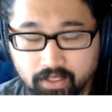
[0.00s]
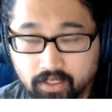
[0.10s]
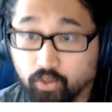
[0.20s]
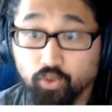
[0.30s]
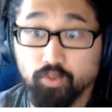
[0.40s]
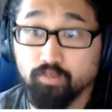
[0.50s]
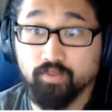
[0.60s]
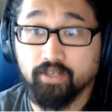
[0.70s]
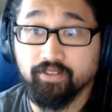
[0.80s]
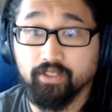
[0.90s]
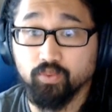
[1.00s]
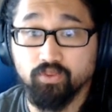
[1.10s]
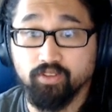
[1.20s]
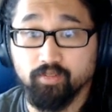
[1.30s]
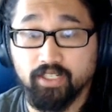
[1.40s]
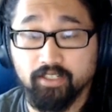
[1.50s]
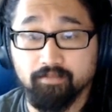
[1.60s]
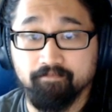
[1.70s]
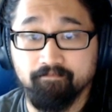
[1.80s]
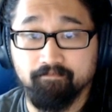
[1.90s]
Normal rounding rules apply.
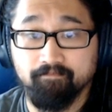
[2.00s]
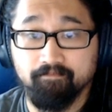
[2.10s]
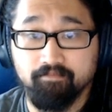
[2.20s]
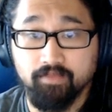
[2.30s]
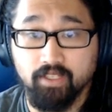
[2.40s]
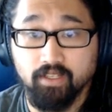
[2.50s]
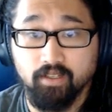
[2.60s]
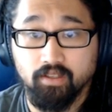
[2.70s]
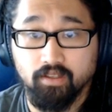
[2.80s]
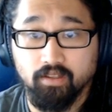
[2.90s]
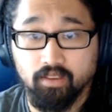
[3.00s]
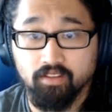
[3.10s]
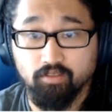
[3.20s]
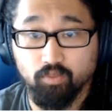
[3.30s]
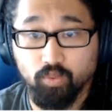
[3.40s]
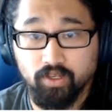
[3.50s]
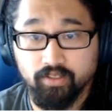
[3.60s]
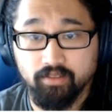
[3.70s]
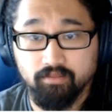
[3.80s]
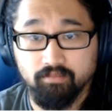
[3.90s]
This
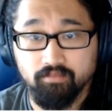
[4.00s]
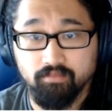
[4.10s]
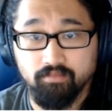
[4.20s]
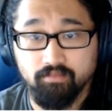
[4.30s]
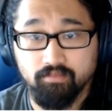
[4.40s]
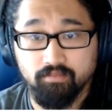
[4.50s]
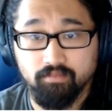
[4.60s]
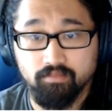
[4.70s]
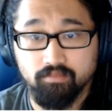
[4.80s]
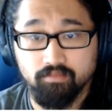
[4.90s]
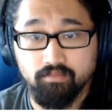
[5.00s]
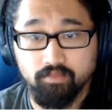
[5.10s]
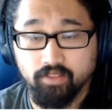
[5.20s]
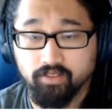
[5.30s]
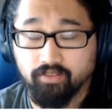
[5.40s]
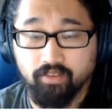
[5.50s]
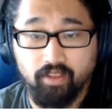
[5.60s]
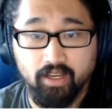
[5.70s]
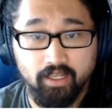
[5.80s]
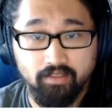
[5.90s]
1 does
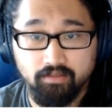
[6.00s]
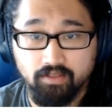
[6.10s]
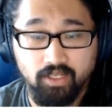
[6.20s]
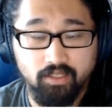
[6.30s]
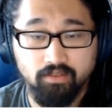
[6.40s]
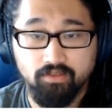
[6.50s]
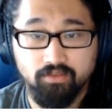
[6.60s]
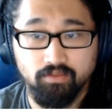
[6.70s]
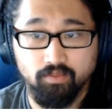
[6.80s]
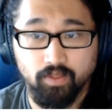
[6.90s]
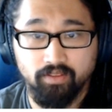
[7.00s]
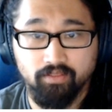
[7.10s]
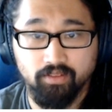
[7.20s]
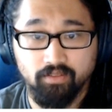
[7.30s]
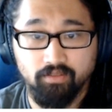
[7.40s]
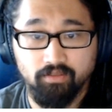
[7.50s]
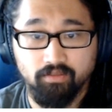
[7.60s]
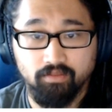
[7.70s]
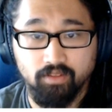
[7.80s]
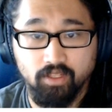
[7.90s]
not change what this is.
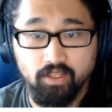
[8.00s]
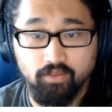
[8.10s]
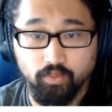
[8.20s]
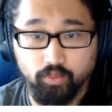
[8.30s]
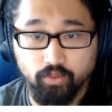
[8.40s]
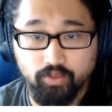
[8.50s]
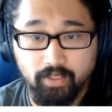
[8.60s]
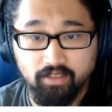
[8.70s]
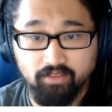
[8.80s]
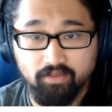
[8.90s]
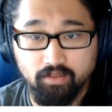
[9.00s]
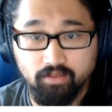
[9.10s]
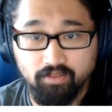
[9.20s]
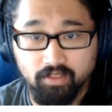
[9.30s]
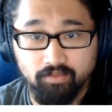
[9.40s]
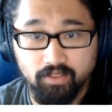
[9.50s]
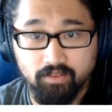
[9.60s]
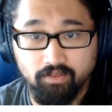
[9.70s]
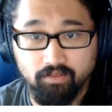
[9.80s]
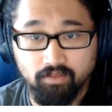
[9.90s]
So in order to make this 2 sig
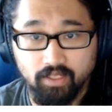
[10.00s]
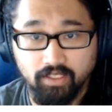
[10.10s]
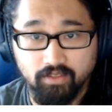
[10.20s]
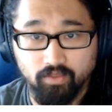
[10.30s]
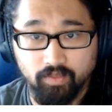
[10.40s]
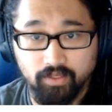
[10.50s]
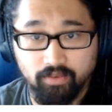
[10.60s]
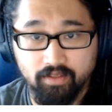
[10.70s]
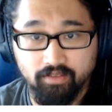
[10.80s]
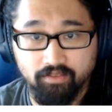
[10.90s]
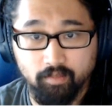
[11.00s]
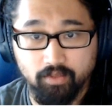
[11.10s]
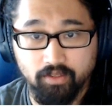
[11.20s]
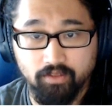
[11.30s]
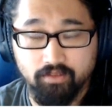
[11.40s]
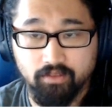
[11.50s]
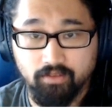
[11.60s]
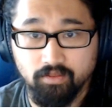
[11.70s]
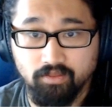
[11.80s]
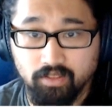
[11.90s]
figs, I need to round this number to 2
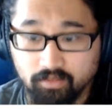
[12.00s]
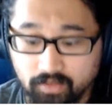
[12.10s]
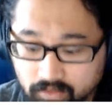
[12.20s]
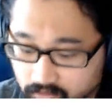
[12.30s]
sig figs.